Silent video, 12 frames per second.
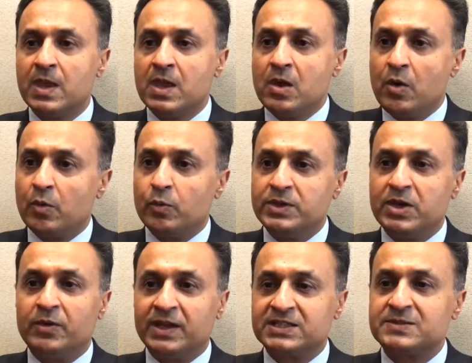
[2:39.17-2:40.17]
Well, we
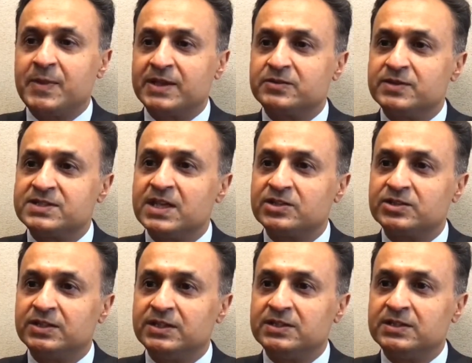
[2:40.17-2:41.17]
don't expect recession
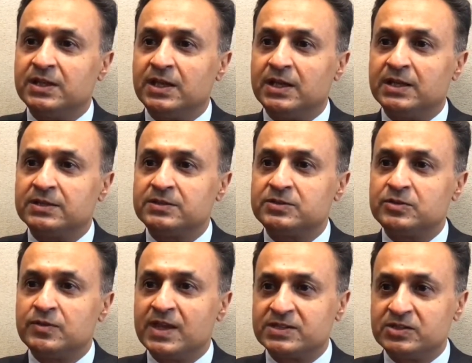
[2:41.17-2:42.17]
in
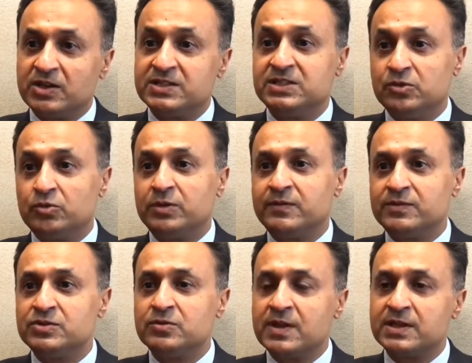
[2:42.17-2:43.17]
2019 or even
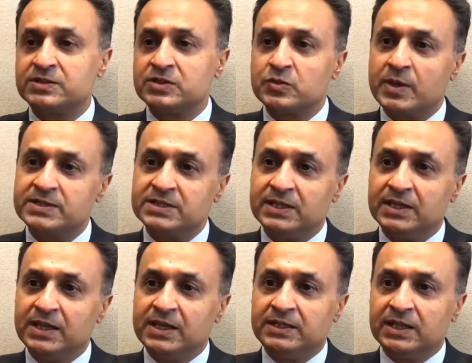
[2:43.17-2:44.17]
2020.
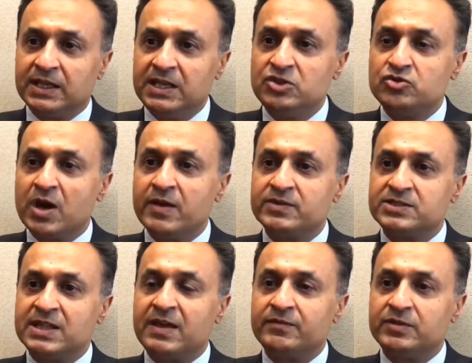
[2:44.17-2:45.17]
The key driver to
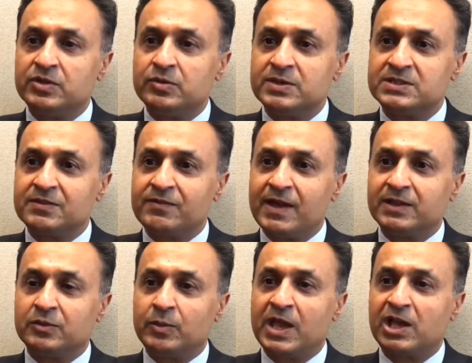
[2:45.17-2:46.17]
that view is the fact that
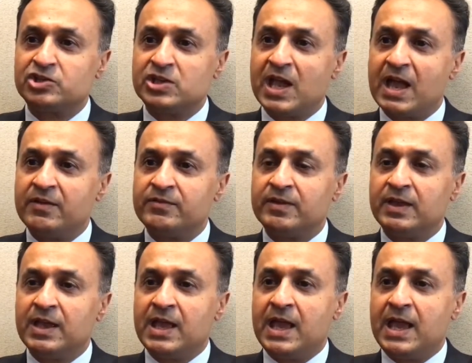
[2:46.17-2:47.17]
we actually have
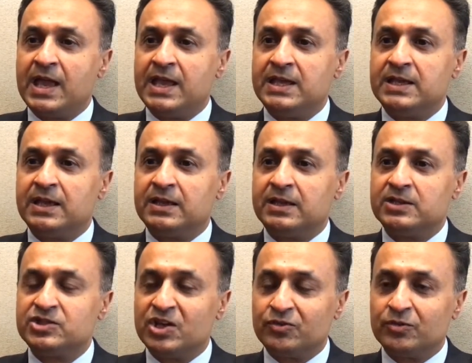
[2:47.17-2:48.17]
a
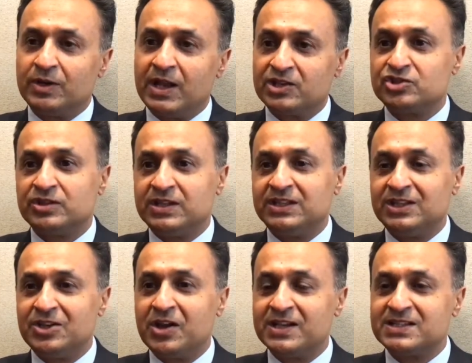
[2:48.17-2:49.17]
general election in the
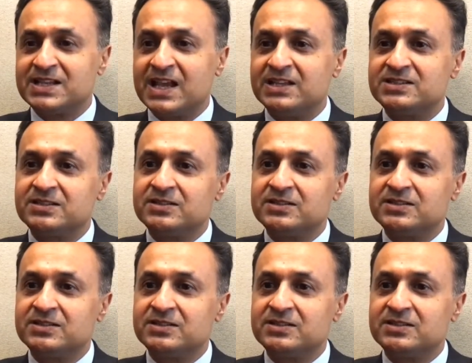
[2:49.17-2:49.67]
United States.